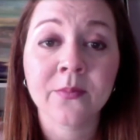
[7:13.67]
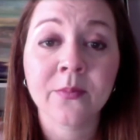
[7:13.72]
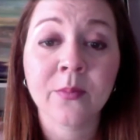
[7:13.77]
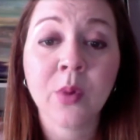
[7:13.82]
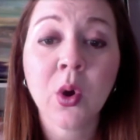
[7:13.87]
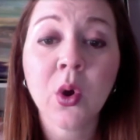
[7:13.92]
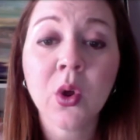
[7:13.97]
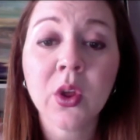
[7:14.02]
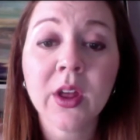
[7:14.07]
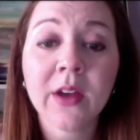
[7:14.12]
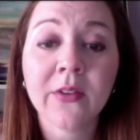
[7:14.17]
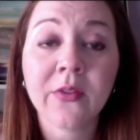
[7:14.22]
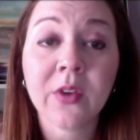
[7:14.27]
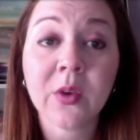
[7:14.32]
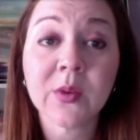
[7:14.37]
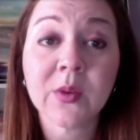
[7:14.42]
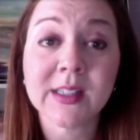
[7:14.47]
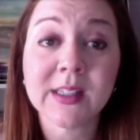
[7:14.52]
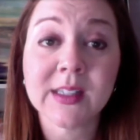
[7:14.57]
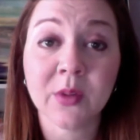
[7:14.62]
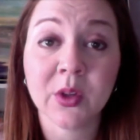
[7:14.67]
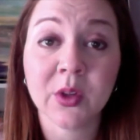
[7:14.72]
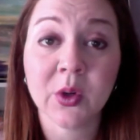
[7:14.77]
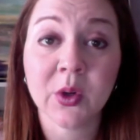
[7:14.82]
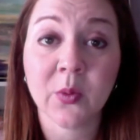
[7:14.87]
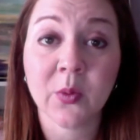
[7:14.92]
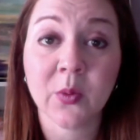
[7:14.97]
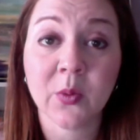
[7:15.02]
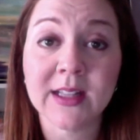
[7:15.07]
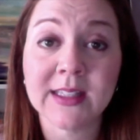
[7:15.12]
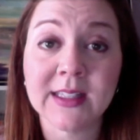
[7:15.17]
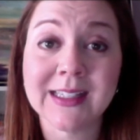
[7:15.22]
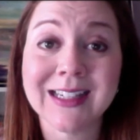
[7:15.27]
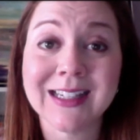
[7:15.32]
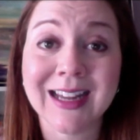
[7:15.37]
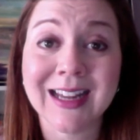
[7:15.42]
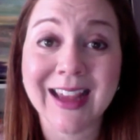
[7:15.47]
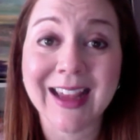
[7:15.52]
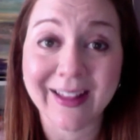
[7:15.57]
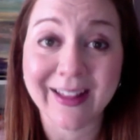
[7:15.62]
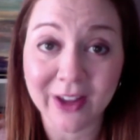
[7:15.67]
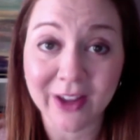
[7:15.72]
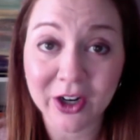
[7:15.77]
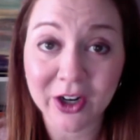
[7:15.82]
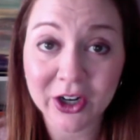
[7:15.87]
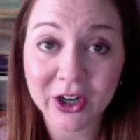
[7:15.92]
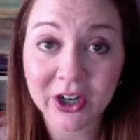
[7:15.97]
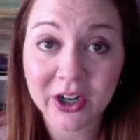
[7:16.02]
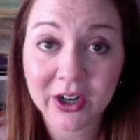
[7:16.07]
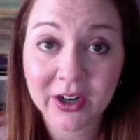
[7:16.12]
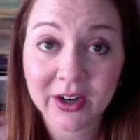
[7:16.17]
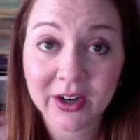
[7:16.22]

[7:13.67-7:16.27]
pull a few similar ones together,